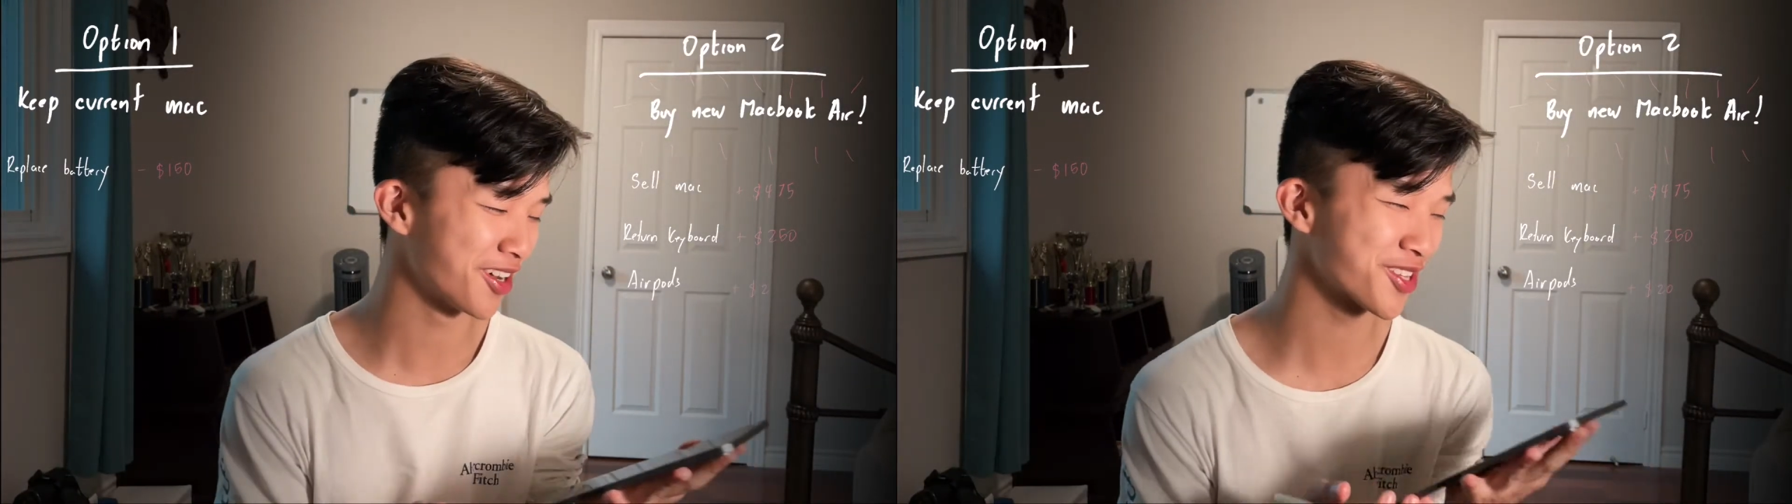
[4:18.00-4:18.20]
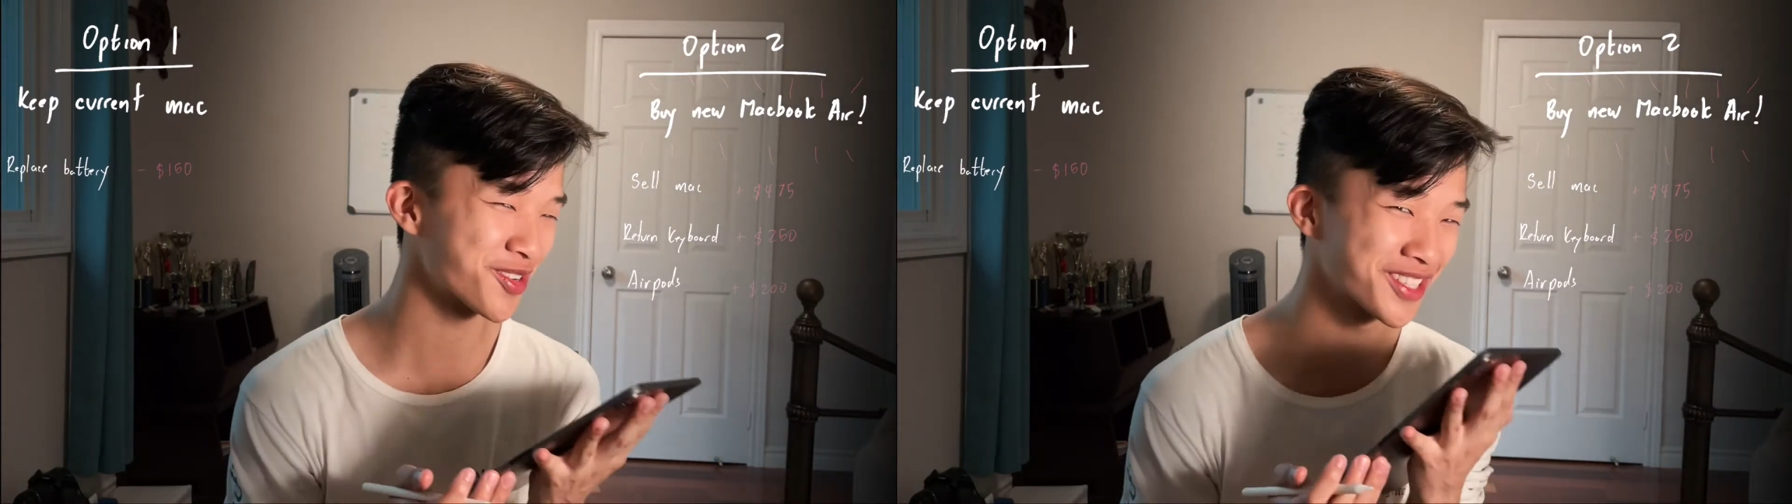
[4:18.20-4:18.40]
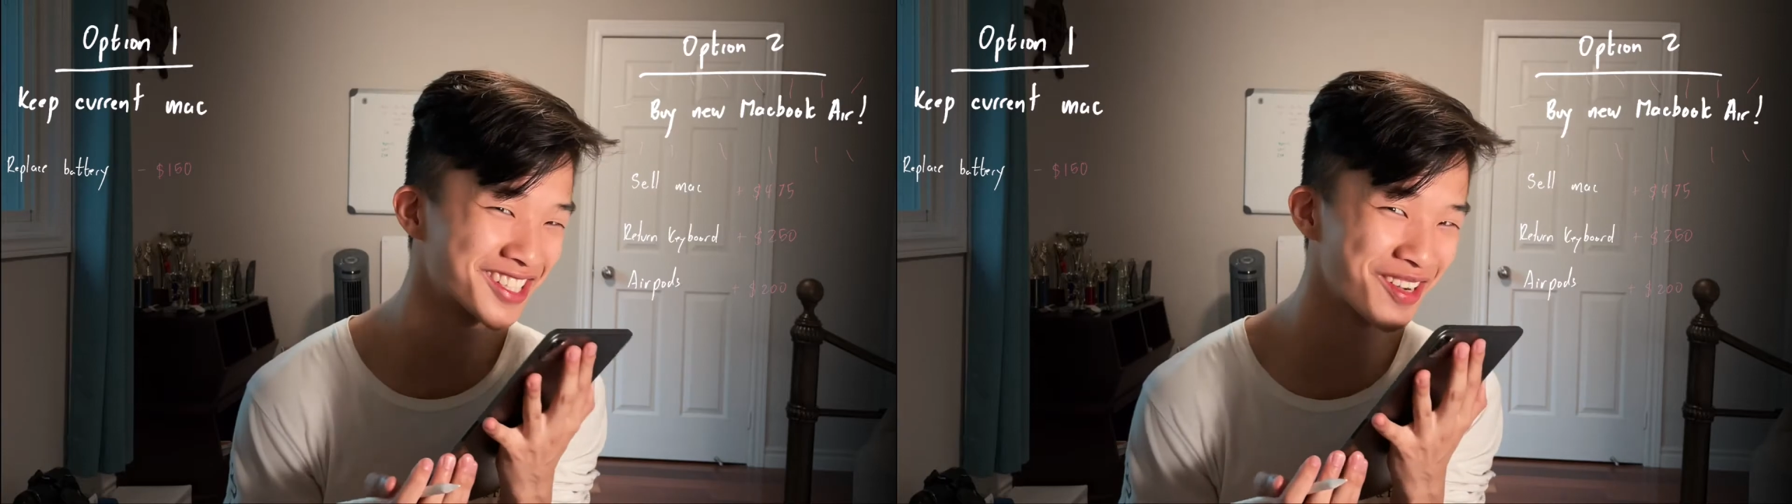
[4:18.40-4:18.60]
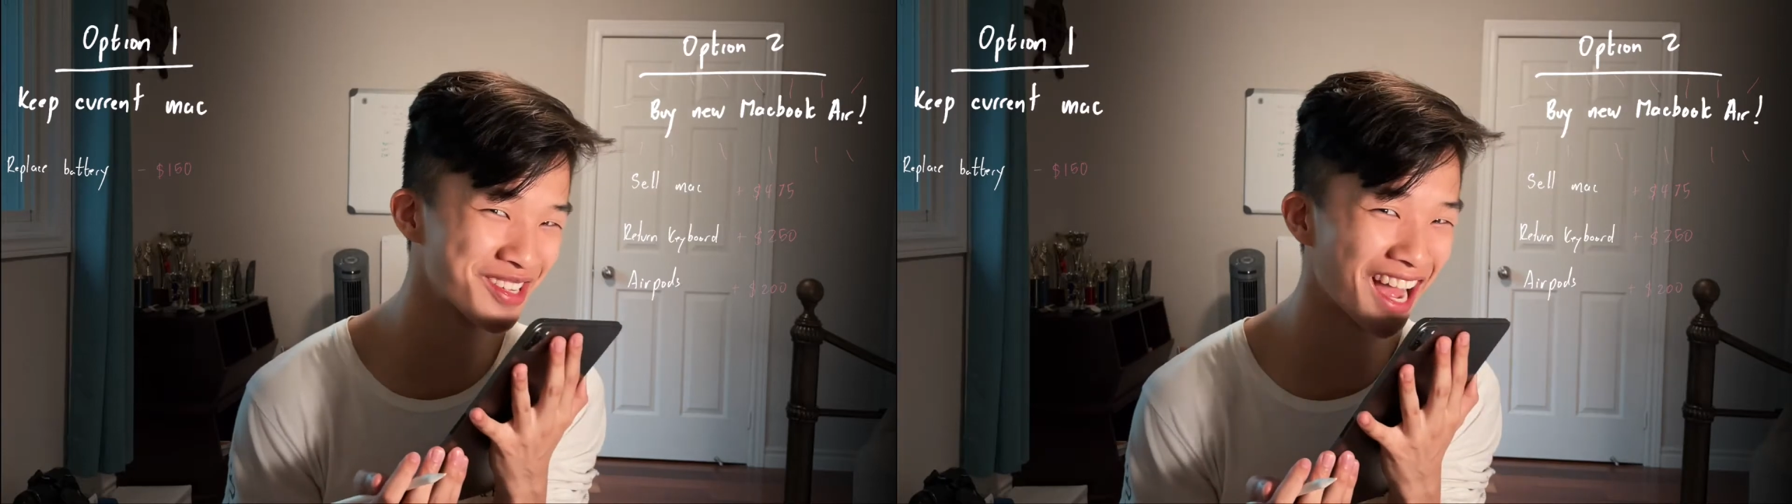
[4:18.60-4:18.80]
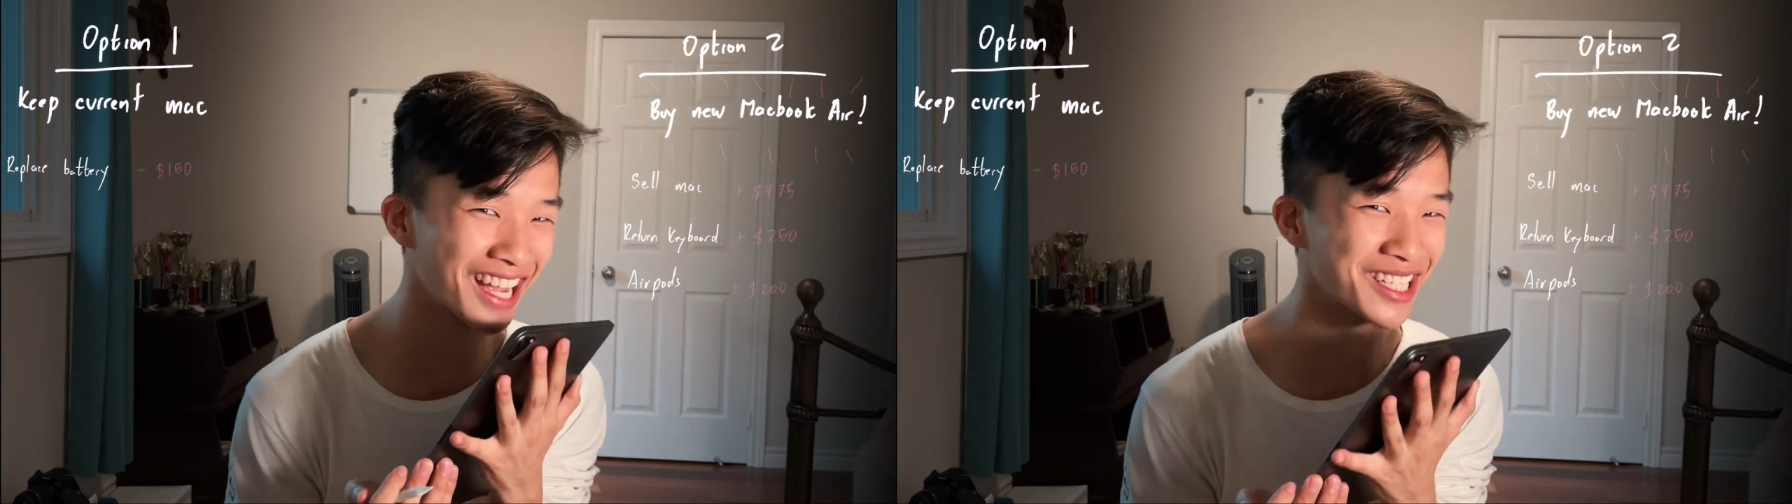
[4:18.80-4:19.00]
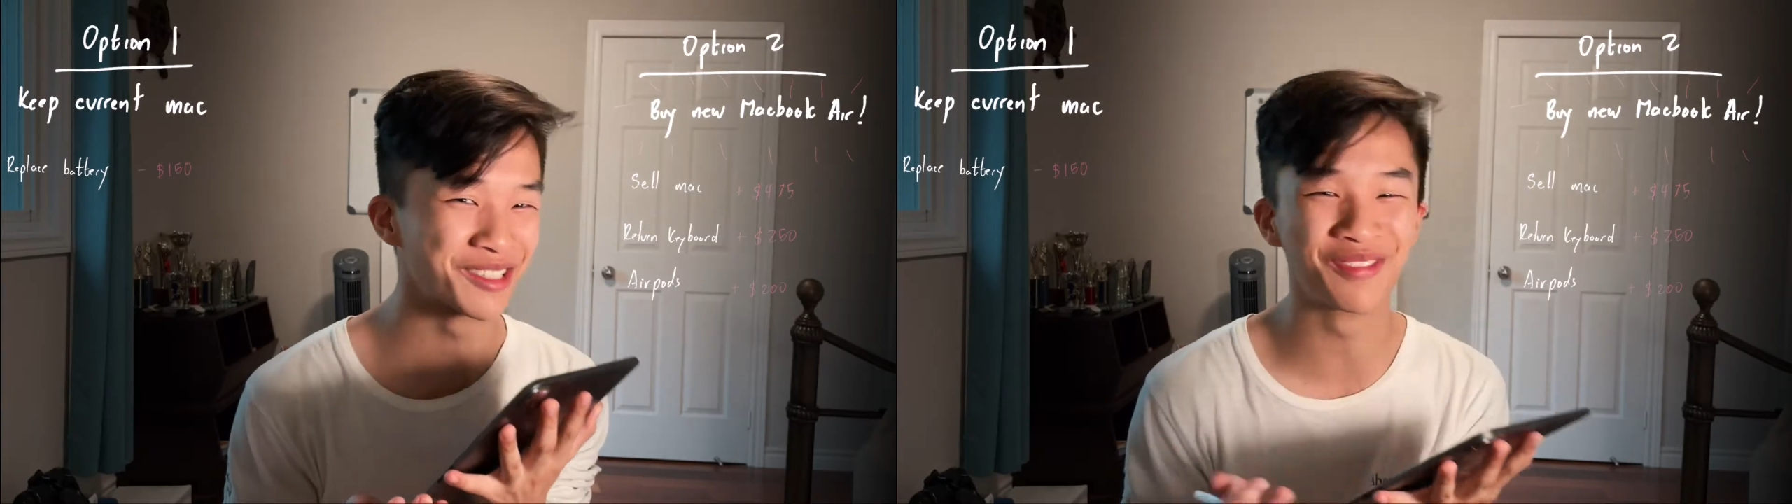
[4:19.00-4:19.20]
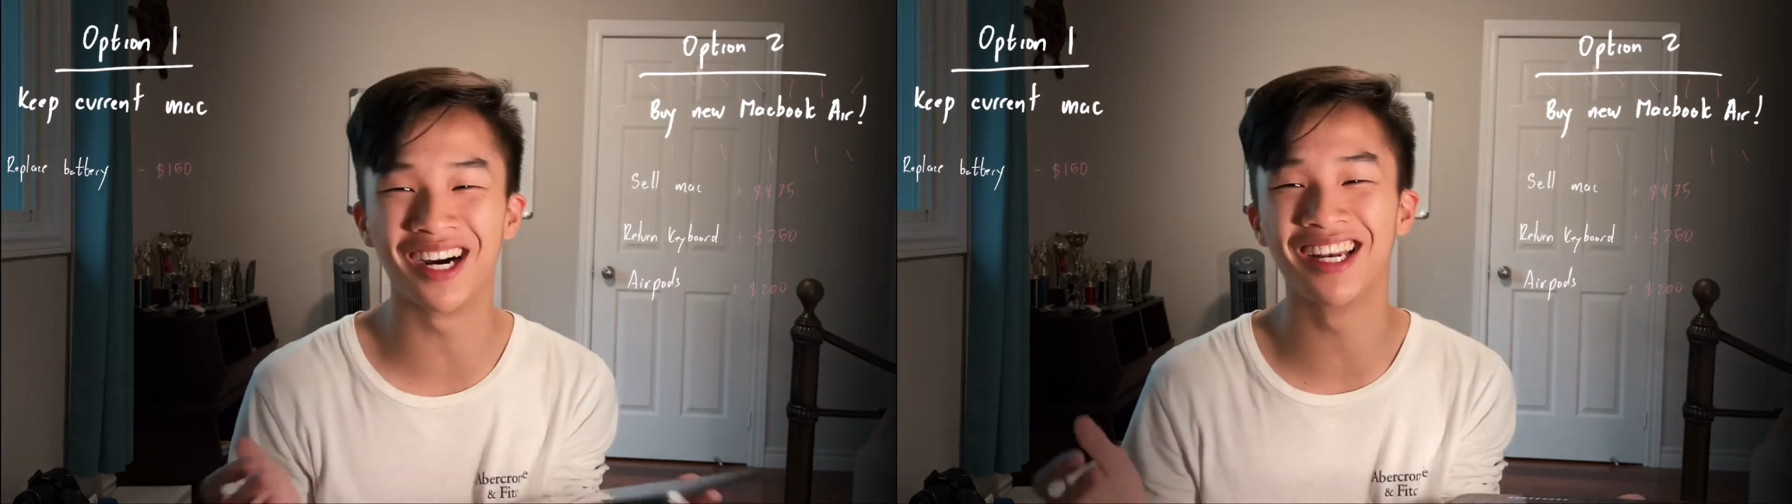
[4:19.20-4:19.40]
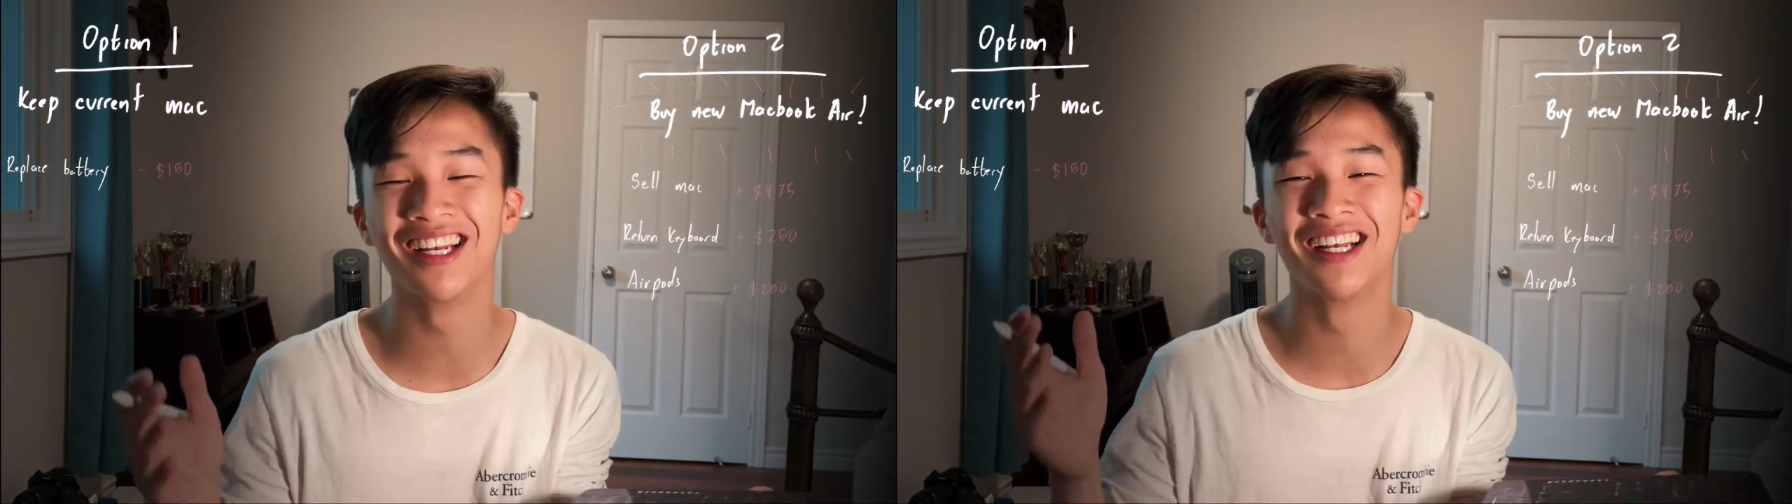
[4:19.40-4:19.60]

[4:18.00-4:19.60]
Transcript: Oh, it's so nice. But